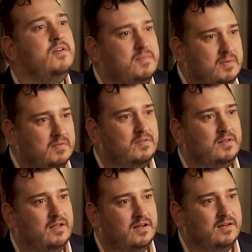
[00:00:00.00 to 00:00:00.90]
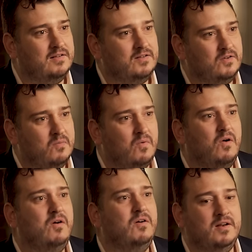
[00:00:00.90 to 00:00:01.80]
be able to go
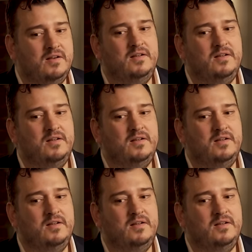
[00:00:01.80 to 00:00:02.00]
more, and